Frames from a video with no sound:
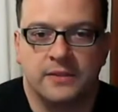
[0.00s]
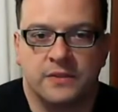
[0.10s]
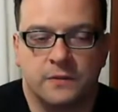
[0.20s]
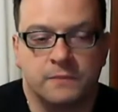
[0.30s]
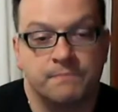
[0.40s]

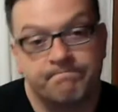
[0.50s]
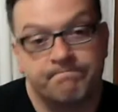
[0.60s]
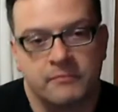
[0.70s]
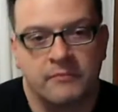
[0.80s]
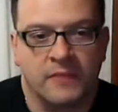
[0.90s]
So
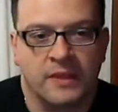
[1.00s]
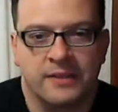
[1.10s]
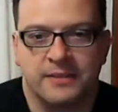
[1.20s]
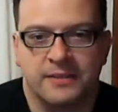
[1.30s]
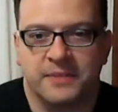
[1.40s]

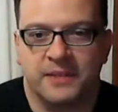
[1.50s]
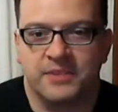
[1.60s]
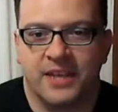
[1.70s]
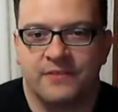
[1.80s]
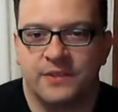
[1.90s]
sometimes you
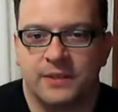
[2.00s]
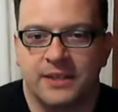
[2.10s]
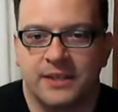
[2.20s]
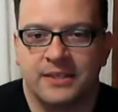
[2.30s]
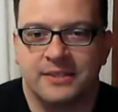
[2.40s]
have
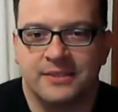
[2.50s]
to